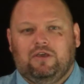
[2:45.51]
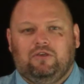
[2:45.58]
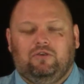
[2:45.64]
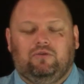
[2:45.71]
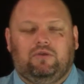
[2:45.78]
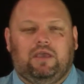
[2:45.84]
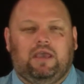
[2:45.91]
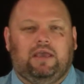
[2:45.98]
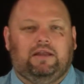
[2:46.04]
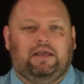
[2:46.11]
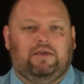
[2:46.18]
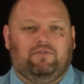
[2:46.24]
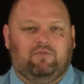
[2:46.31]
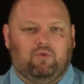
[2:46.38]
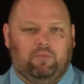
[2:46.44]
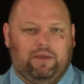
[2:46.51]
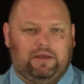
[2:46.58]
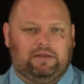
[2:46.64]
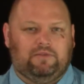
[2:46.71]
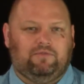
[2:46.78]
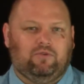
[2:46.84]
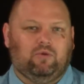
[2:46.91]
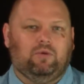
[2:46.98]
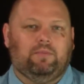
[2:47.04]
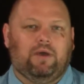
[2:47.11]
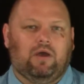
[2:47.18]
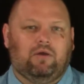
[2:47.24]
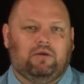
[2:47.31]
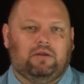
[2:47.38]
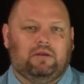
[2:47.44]
you can't have a romantic view
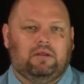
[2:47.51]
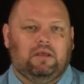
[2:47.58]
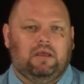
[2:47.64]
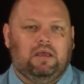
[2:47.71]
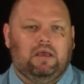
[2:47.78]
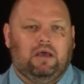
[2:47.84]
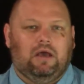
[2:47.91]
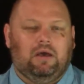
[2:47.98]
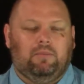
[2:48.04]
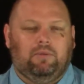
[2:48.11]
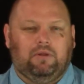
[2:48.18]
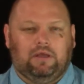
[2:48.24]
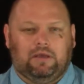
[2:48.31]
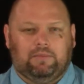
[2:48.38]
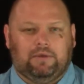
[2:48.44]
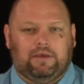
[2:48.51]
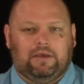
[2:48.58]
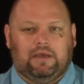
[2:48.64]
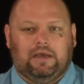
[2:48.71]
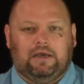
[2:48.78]
about it, polygamy.